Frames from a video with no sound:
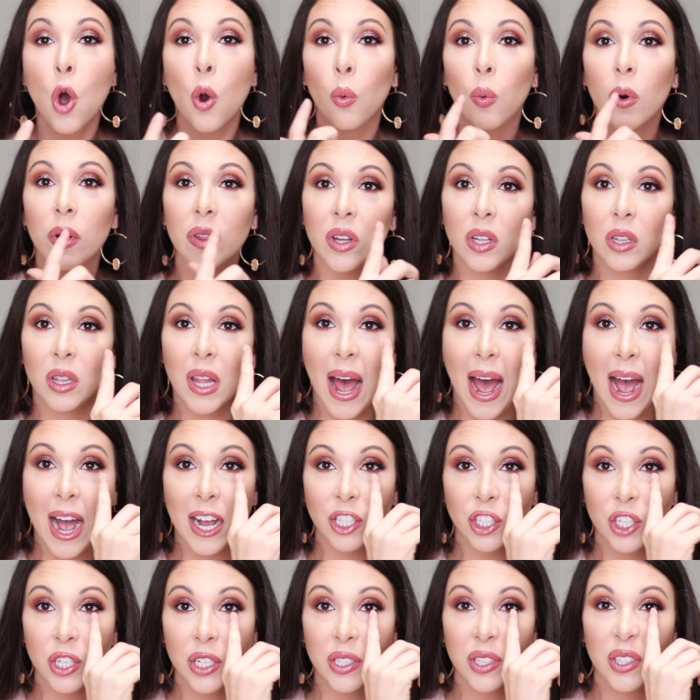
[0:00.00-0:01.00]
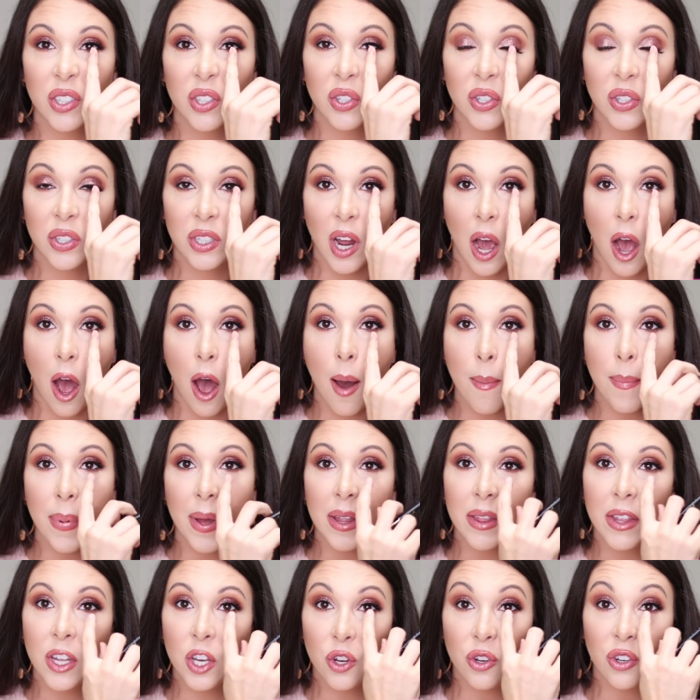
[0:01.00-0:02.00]
where the lashes stop
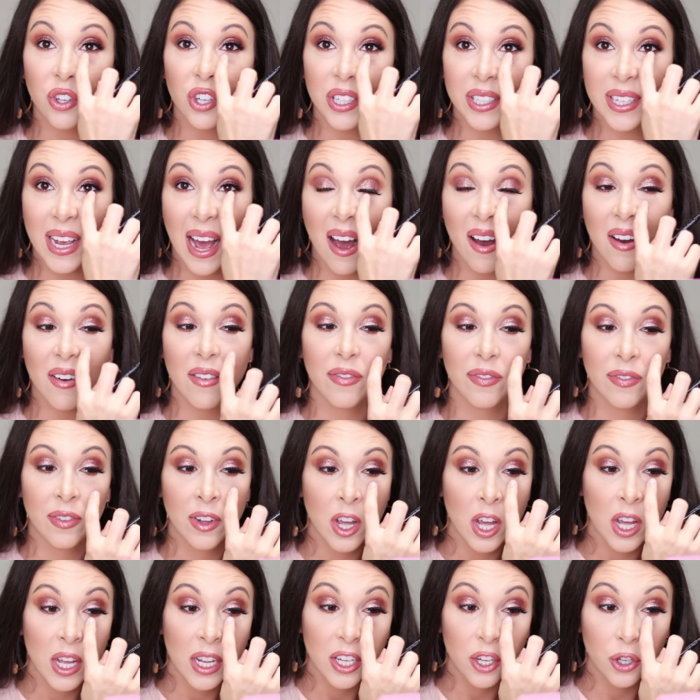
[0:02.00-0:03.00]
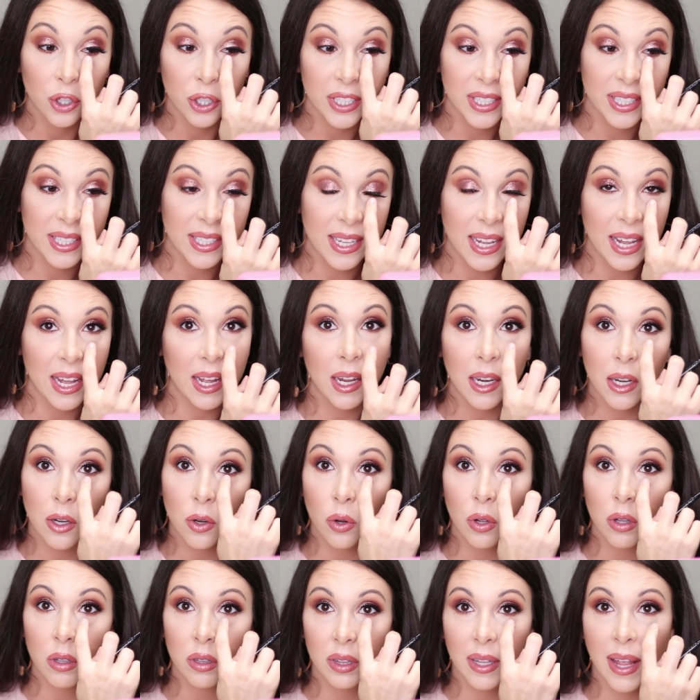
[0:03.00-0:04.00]
and then you just have your skin
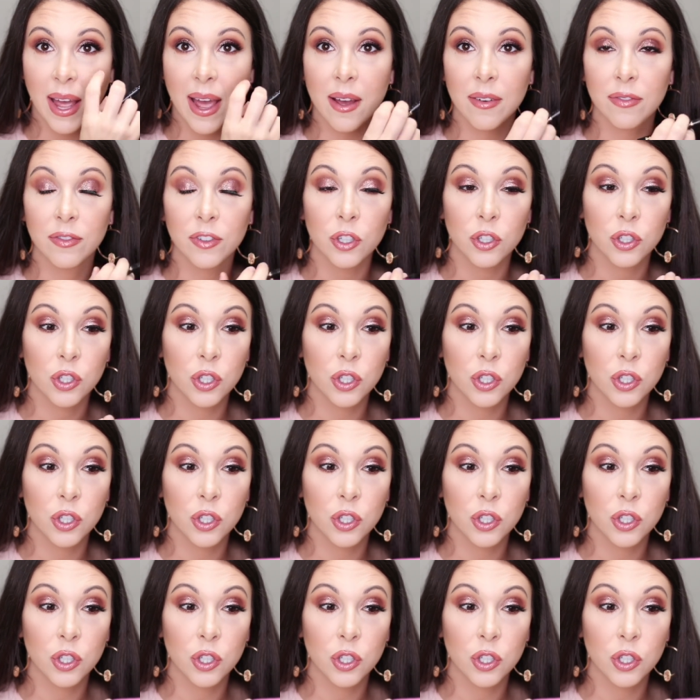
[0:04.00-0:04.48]
left.